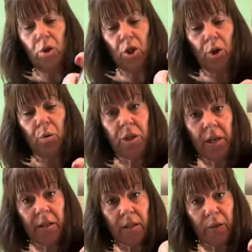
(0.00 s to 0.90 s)
2
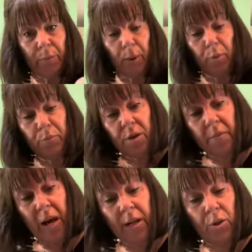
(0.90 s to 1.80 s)
tins of plum
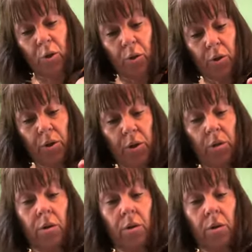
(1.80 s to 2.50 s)
tomatoes.